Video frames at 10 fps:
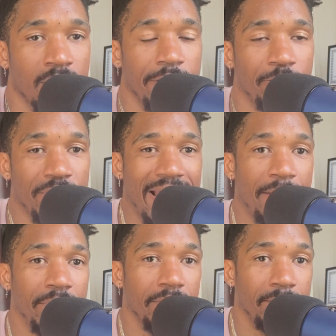If we
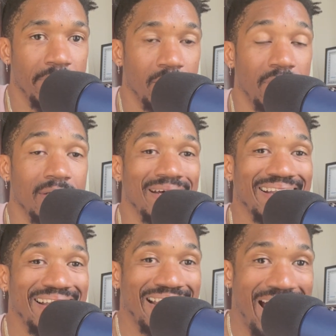had been building a
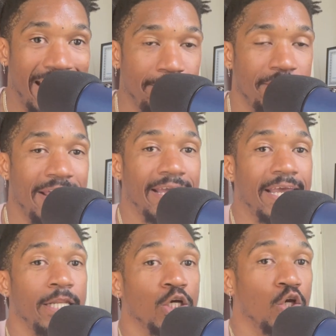life that
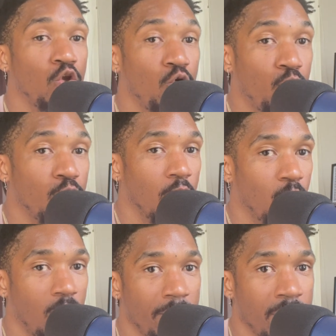can include a
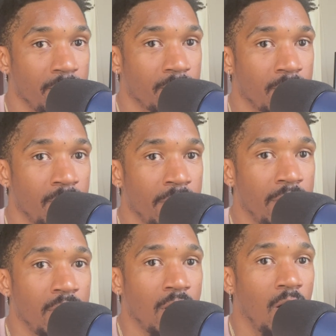woman,
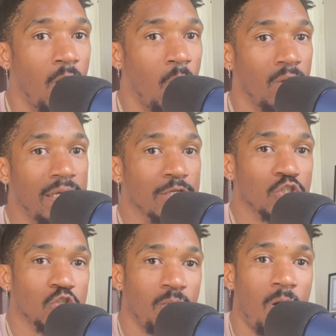only a
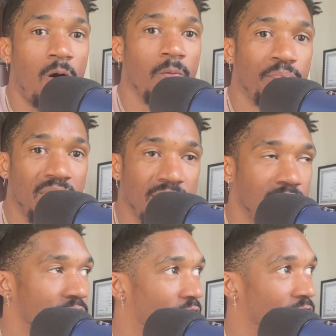small
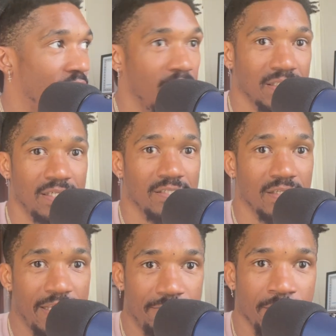piece of us is
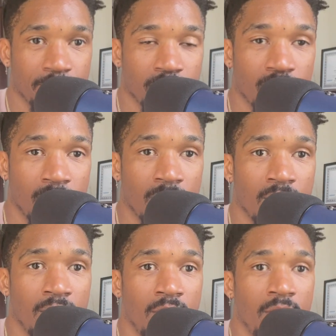leaving.
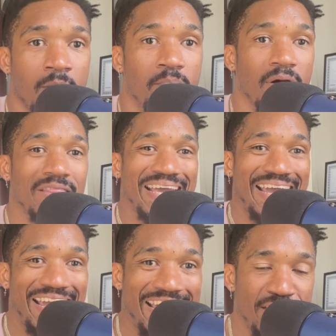But the
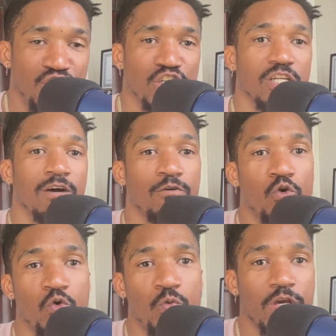engine of
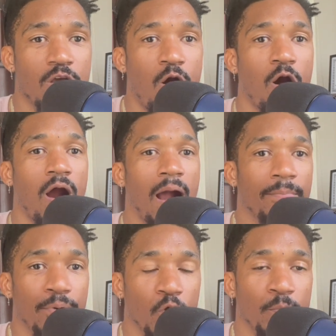who we are, our
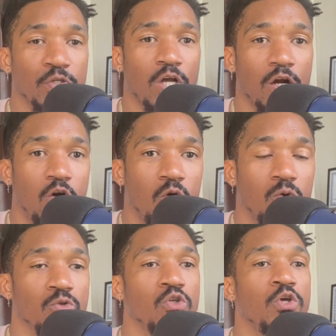purpose, our
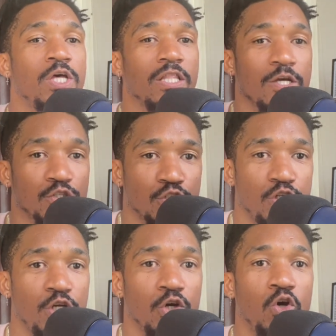goals, they're
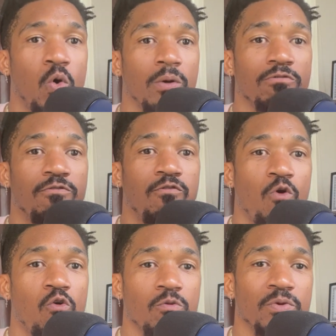still going
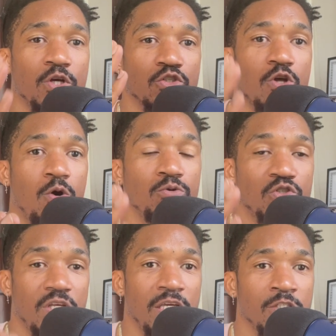forward, because
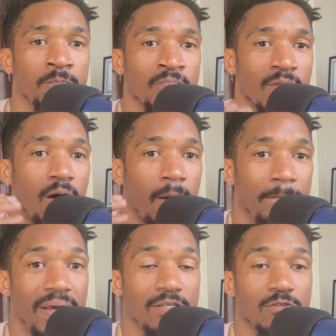those things are
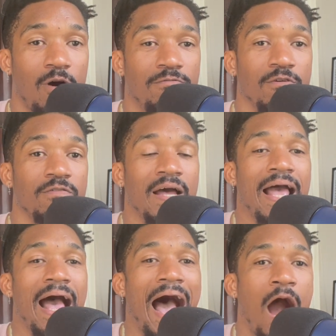based off of
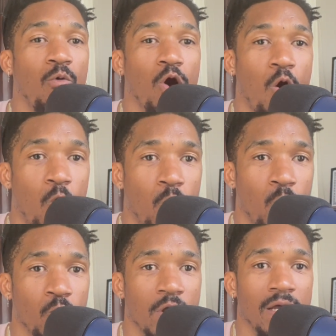our
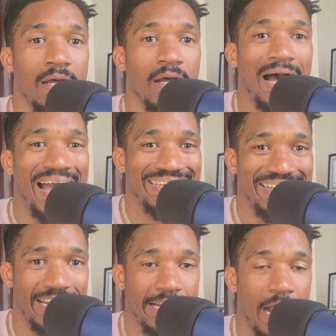own
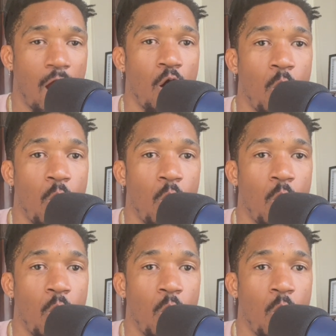identity, our